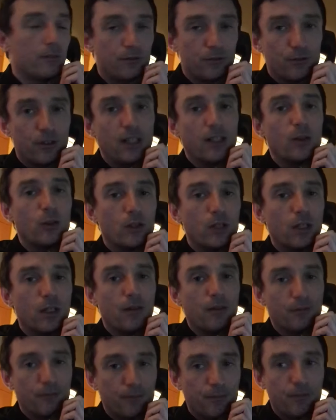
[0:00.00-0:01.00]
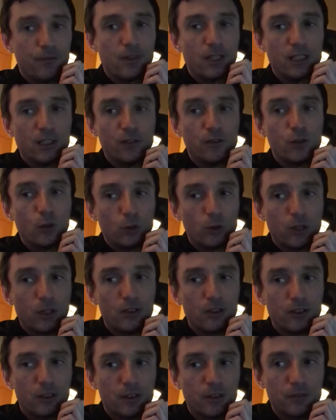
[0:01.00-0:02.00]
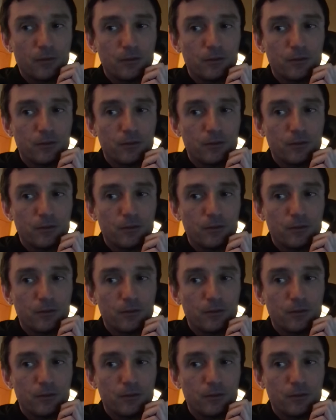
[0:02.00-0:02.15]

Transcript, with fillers: Right, okay. And you've told Hunter.